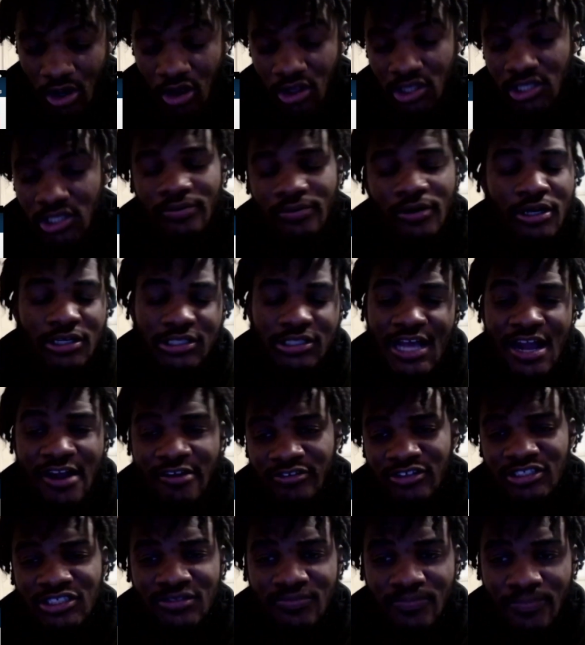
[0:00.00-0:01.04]
Only person I
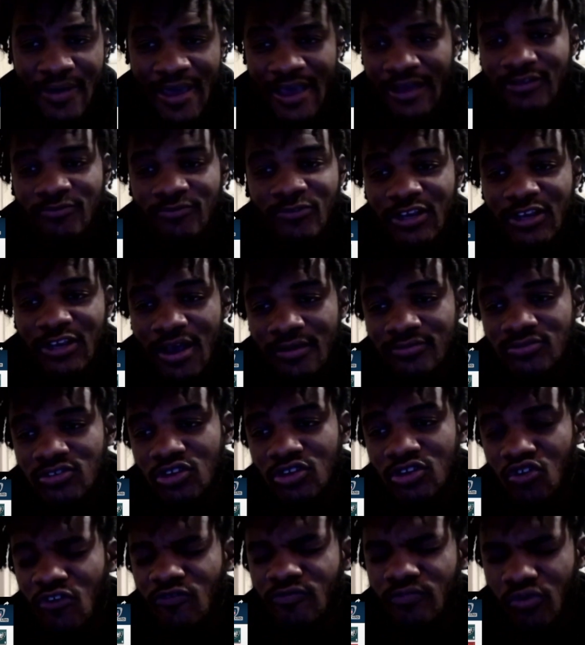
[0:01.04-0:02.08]
respect when it comes to
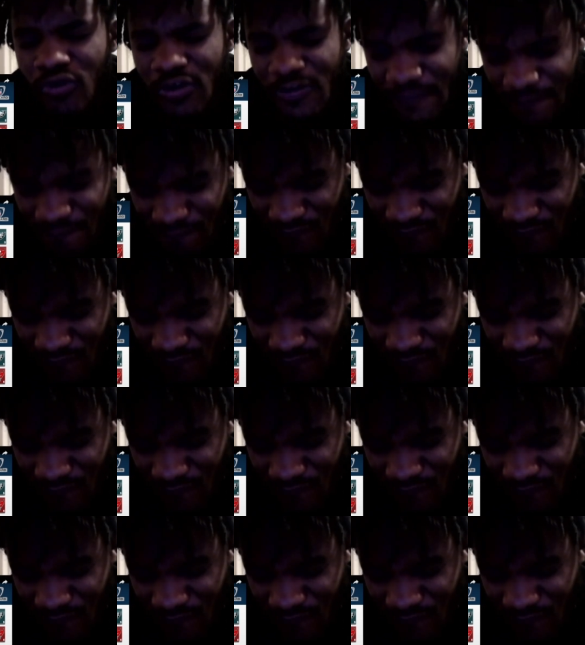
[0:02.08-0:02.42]
North Point